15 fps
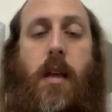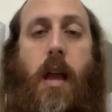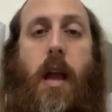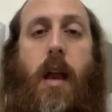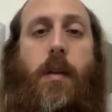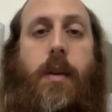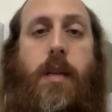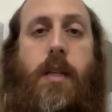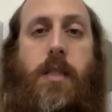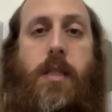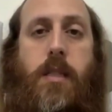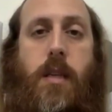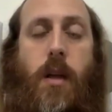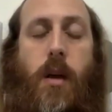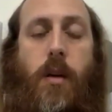
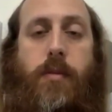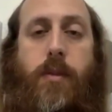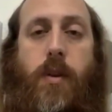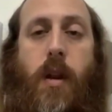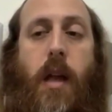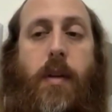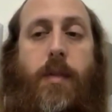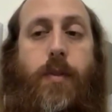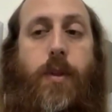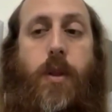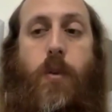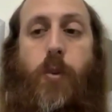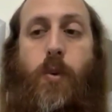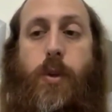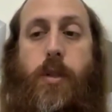areas of your life that
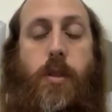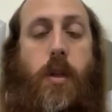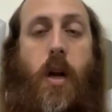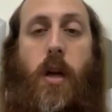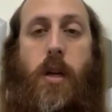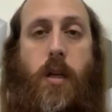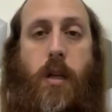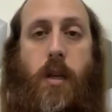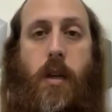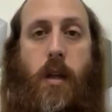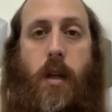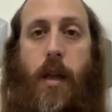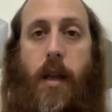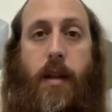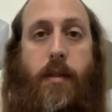were dark
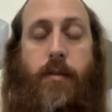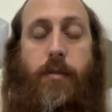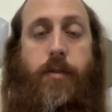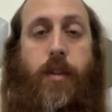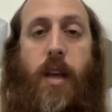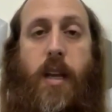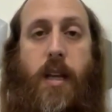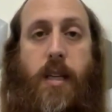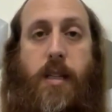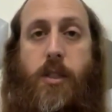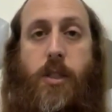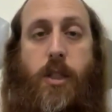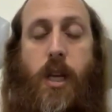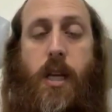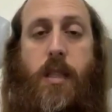and vague and
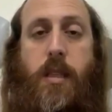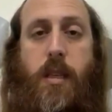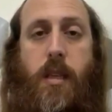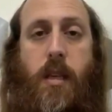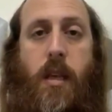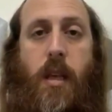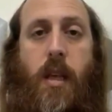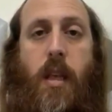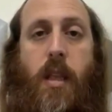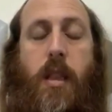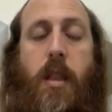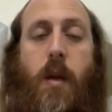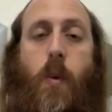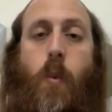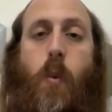shady,
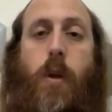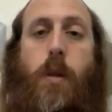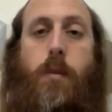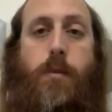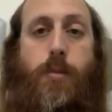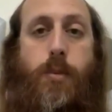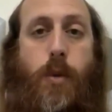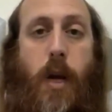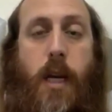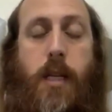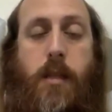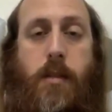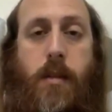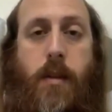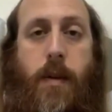they will
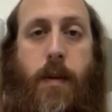bright